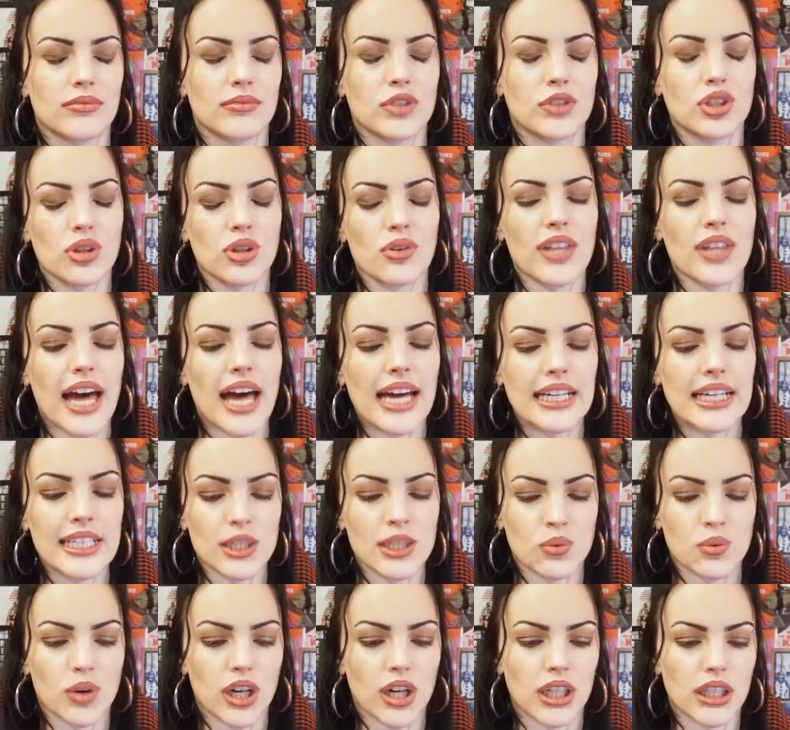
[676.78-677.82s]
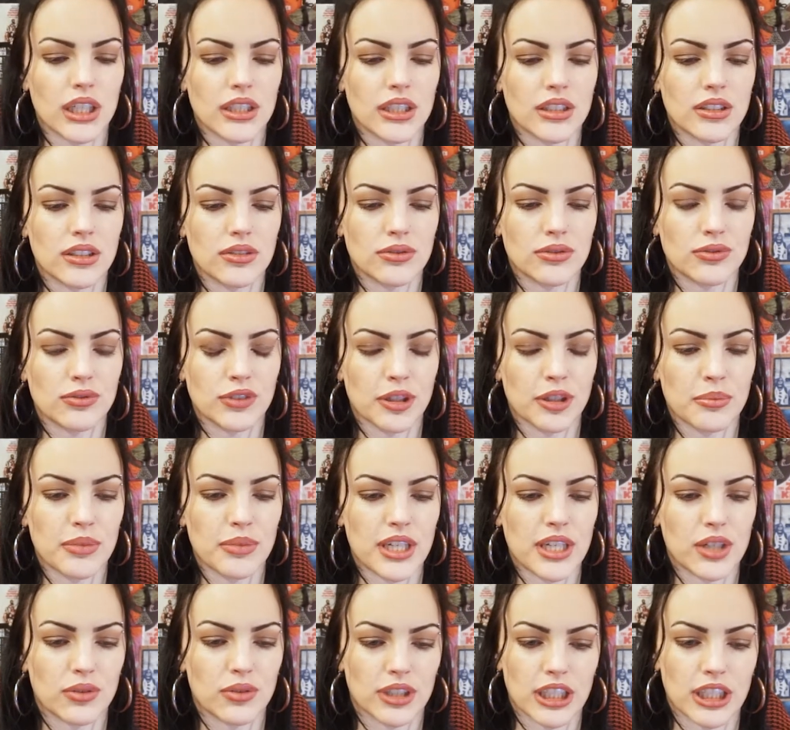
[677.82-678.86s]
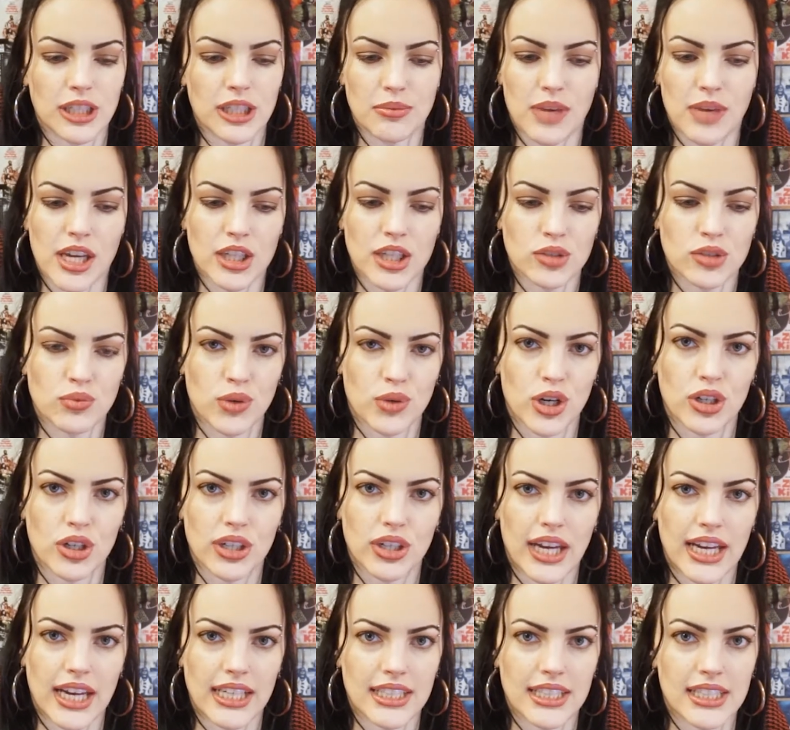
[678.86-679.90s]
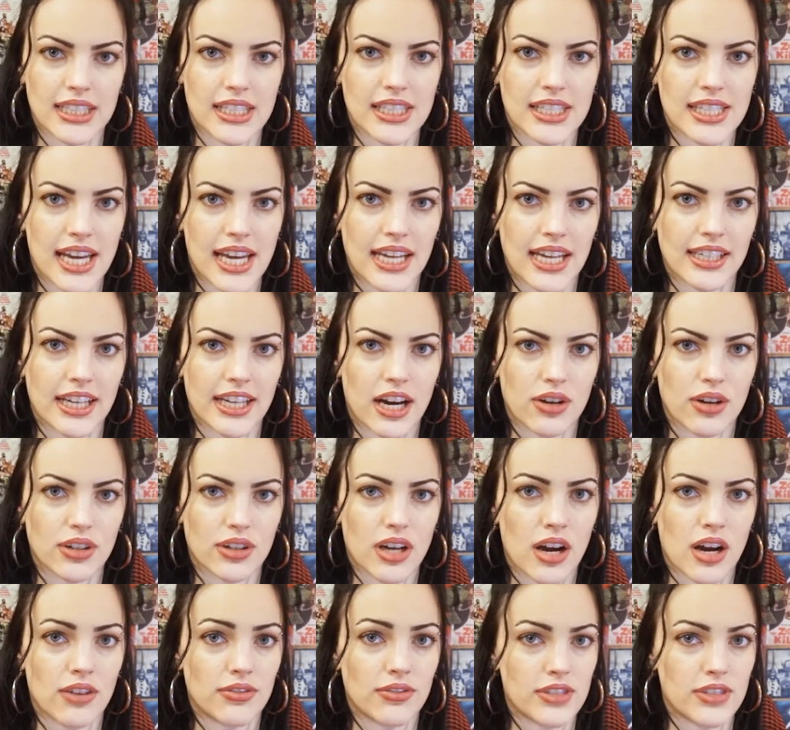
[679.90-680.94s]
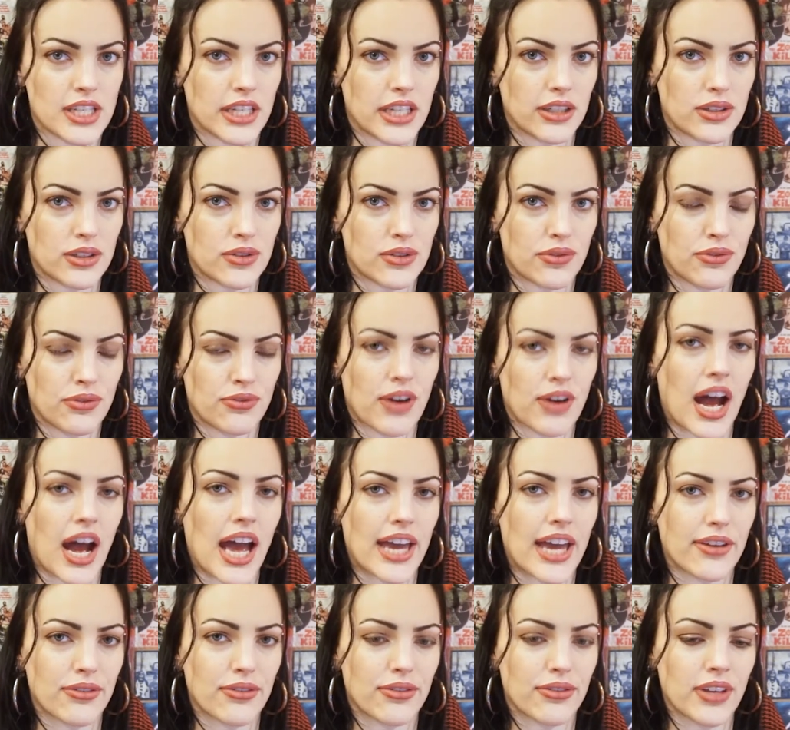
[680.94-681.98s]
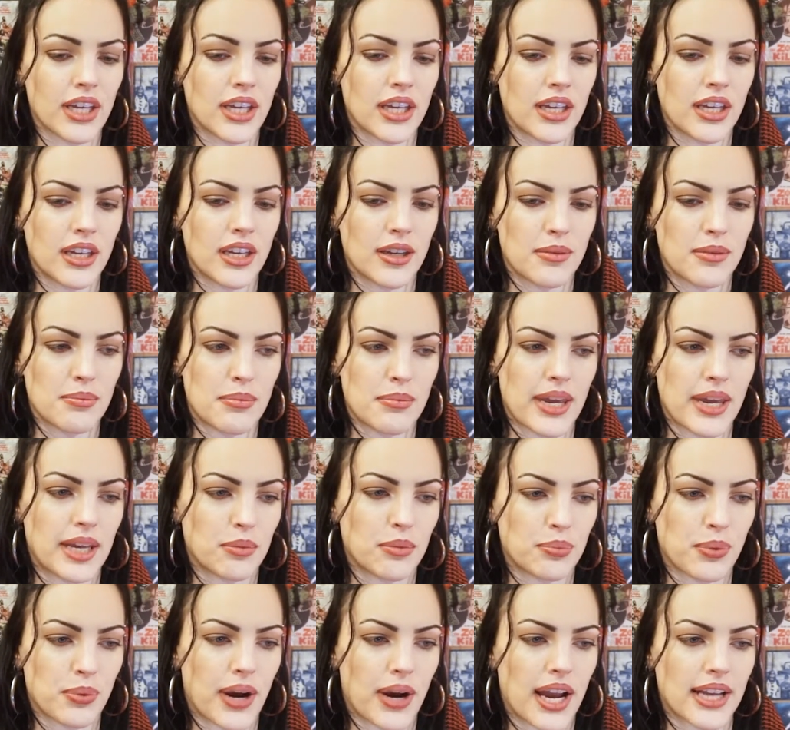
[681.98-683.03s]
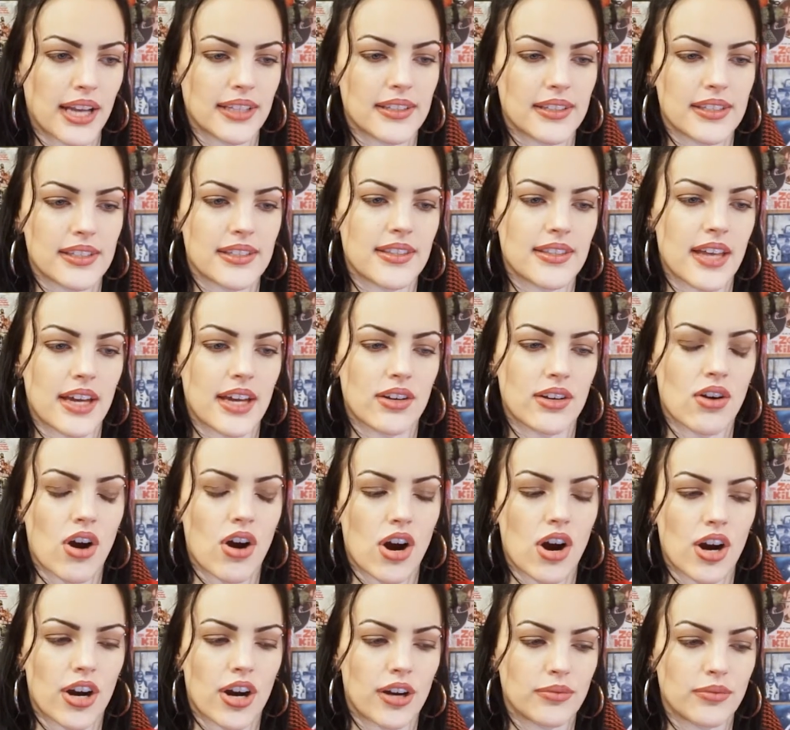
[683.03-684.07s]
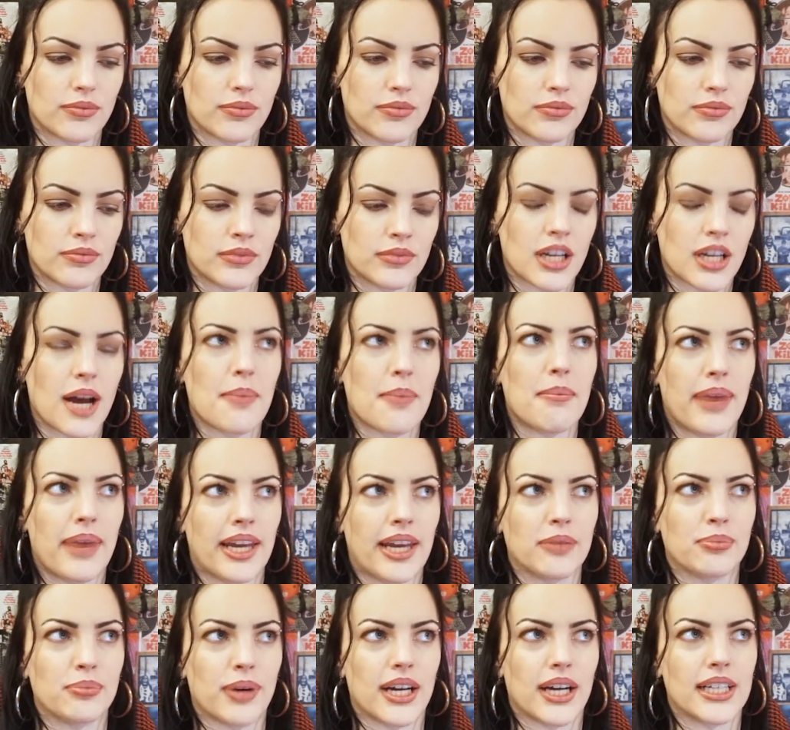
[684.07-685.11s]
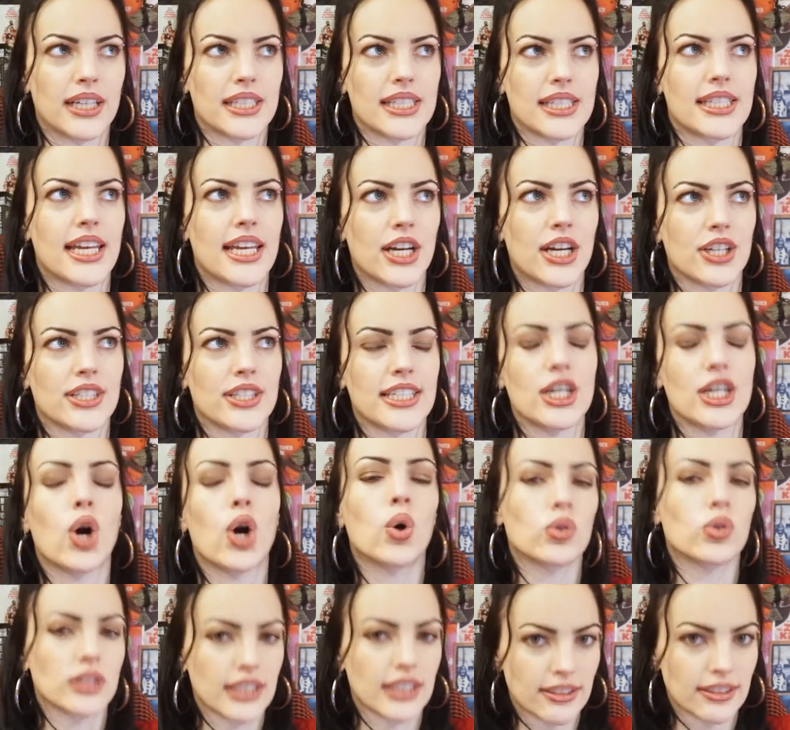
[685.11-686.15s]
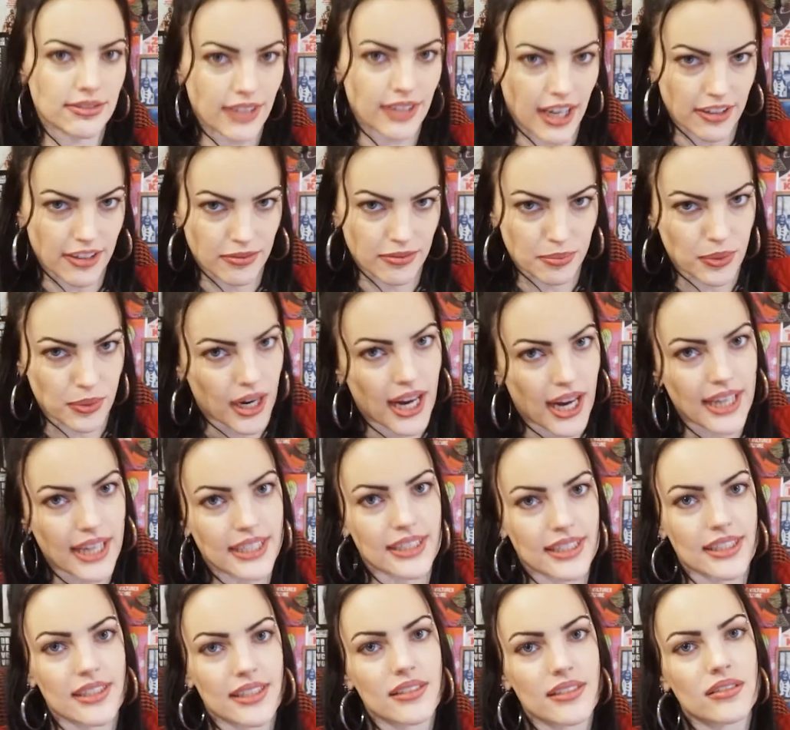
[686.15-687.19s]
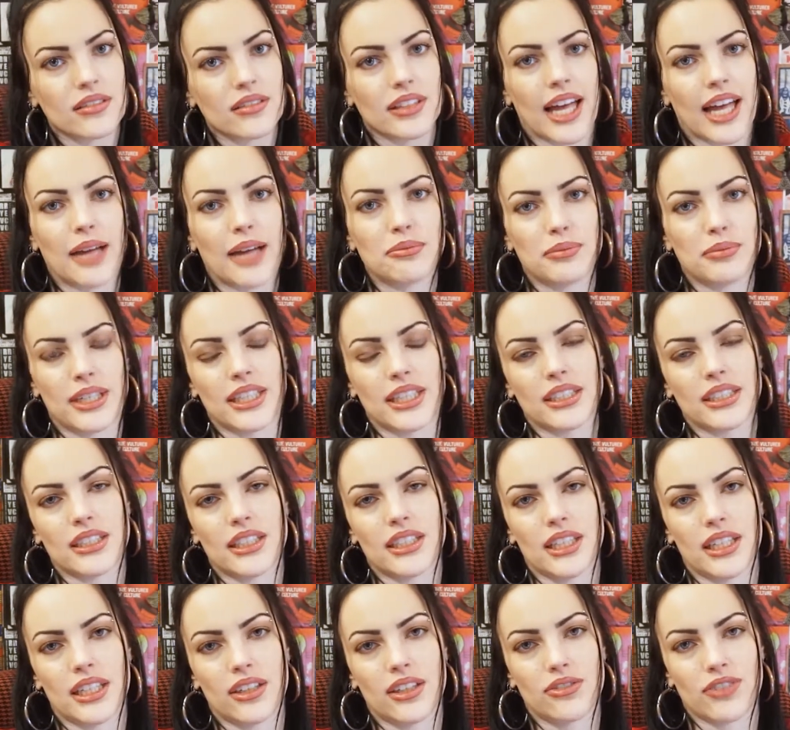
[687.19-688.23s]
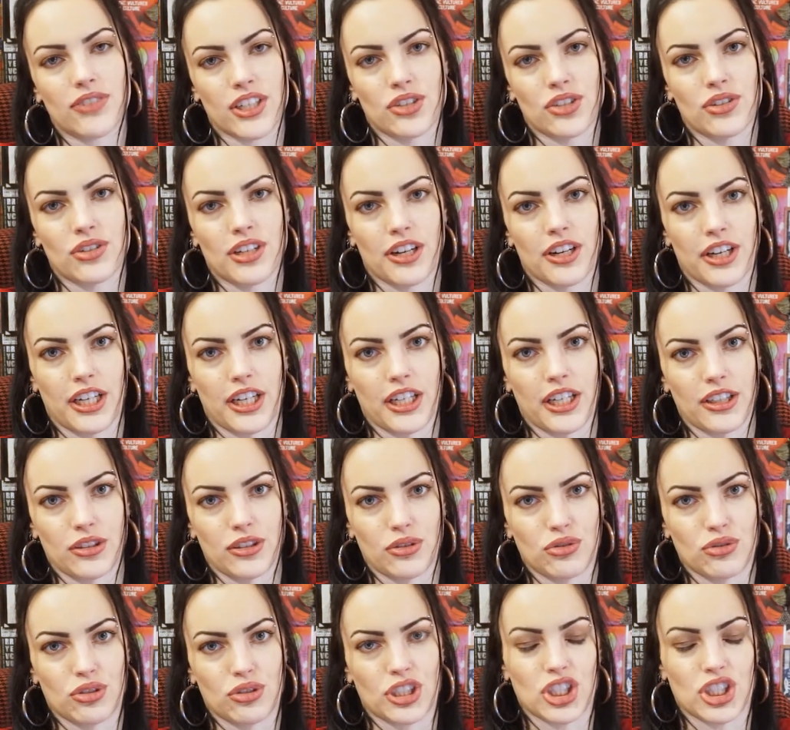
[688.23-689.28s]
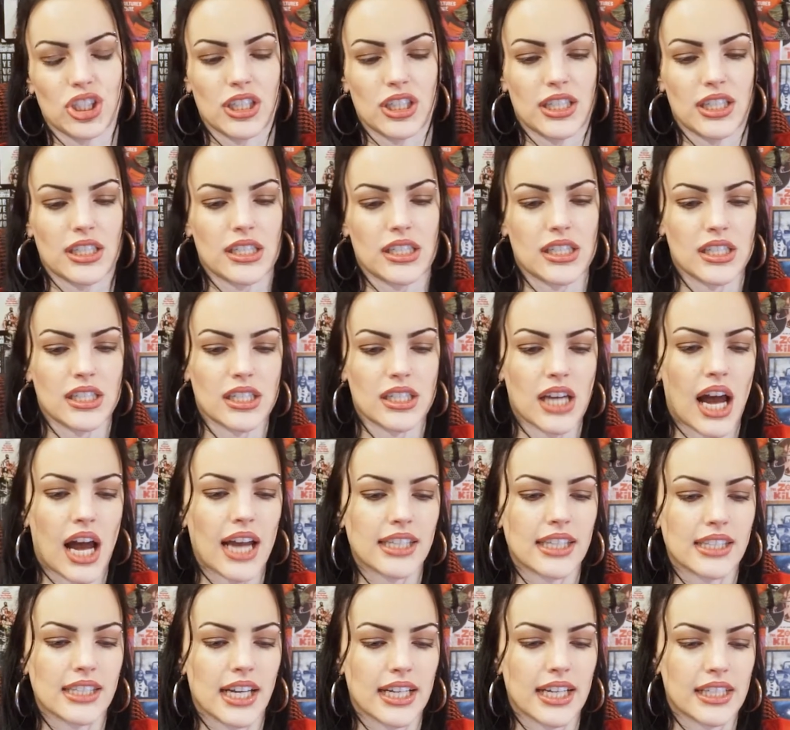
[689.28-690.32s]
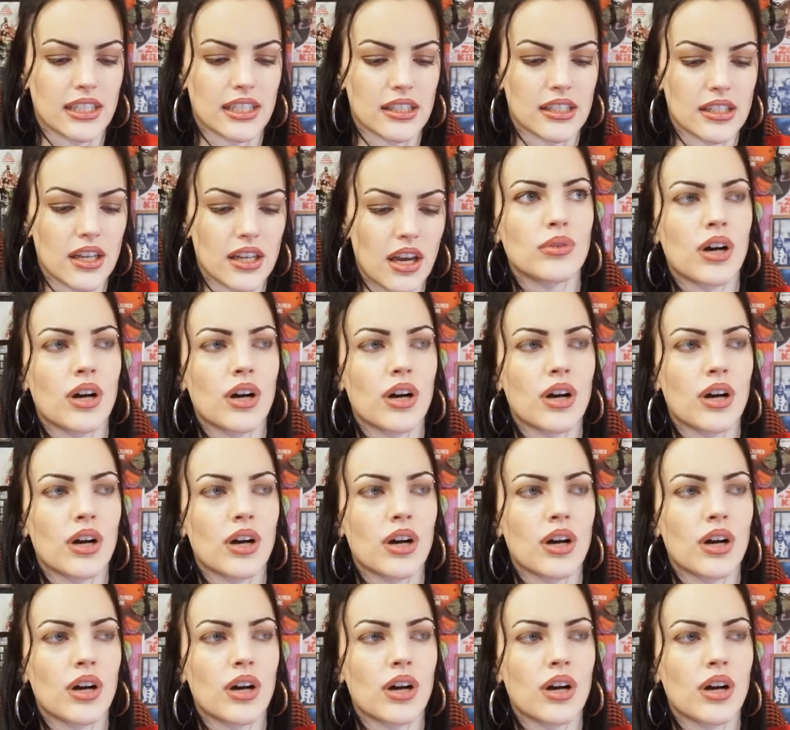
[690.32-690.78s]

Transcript: So that is what, for me, really makes Royal Canin stand out of these 5 main brands that are not main brands. They are the only 5 brands that meet the veterinary nutritionist guidelines.